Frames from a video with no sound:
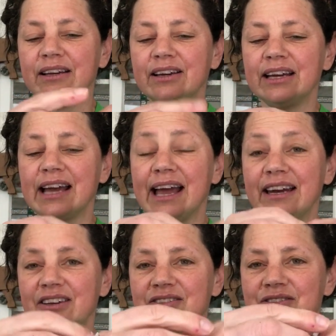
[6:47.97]
You can kind
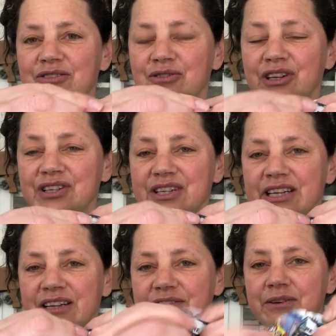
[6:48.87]
of scrunch
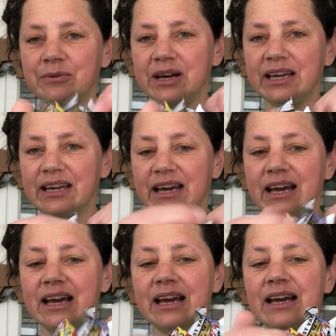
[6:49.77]
it if you want,
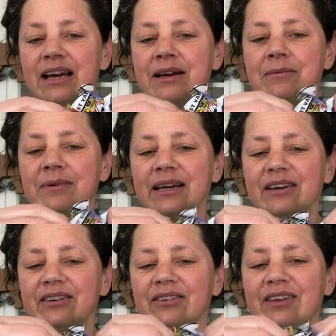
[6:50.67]
but
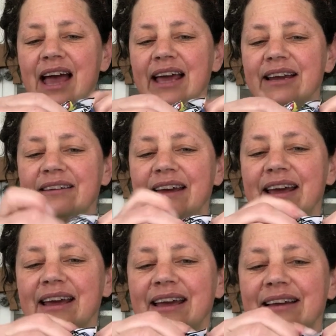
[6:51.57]
you just kind of
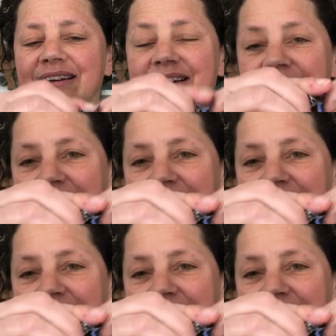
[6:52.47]
take it and